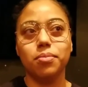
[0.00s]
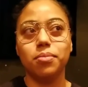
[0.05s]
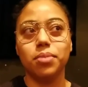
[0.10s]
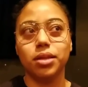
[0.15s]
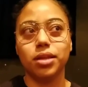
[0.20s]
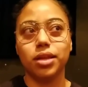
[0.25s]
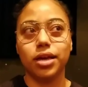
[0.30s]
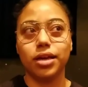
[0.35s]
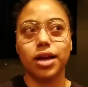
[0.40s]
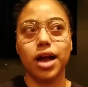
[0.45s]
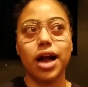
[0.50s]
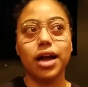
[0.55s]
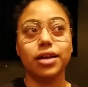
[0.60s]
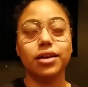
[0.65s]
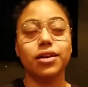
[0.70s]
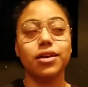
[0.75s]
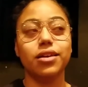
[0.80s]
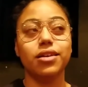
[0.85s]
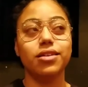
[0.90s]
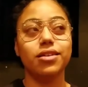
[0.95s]
but like, I
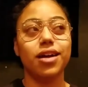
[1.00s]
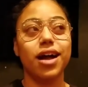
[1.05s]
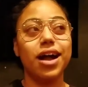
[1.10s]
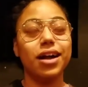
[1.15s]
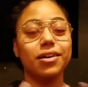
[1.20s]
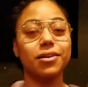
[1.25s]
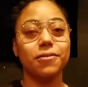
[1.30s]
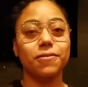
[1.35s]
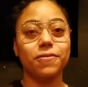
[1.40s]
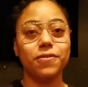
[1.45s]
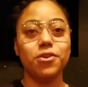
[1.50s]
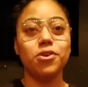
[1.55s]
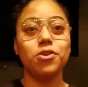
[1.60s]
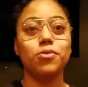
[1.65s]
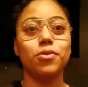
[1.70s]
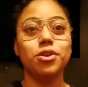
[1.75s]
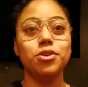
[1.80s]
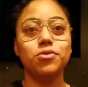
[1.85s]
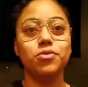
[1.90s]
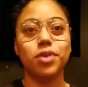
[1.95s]
could, I could
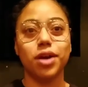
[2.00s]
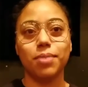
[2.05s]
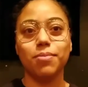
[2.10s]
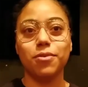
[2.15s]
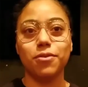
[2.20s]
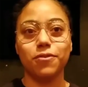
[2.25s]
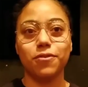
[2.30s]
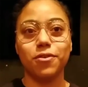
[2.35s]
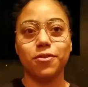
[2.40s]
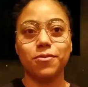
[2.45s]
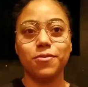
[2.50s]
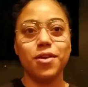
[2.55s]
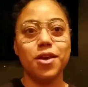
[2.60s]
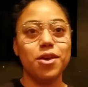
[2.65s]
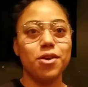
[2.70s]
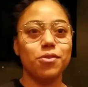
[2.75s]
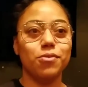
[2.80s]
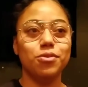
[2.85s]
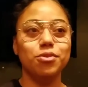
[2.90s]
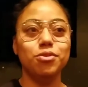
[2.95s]
feel where you coming from
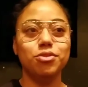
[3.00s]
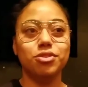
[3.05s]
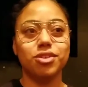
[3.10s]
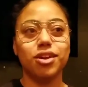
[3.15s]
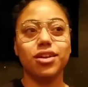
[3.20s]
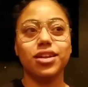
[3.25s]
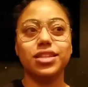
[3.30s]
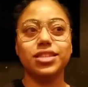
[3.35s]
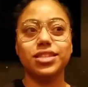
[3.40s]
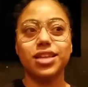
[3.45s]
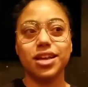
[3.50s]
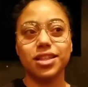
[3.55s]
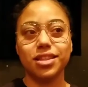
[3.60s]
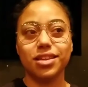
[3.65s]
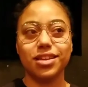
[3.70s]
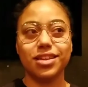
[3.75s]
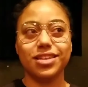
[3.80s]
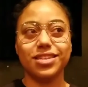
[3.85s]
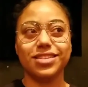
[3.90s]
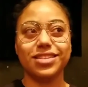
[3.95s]
when you started
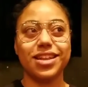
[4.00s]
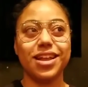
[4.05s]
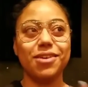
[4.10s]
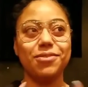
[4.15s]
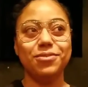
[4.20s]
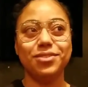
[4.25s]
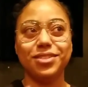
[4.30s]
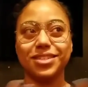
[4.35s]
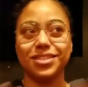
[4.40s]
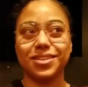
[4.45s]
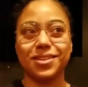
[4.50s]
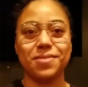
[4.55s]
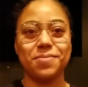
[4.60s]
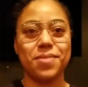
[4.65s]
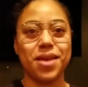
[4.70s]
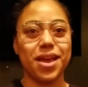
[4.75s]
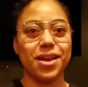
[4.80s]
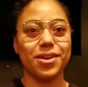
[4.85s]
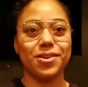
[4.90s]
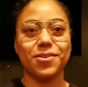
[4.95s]
telling this, and I was just in the
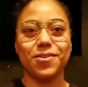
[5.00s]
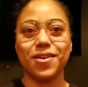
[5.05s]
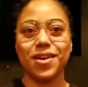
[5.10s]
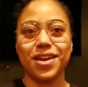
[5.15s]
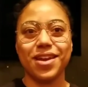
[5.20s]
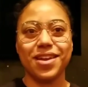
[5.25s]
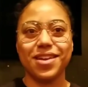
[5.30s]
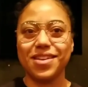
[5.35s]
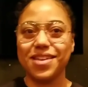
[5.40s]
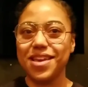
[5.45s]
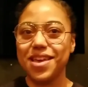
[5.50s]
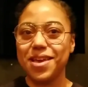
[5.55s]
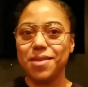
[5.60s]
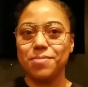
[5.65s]
back crying.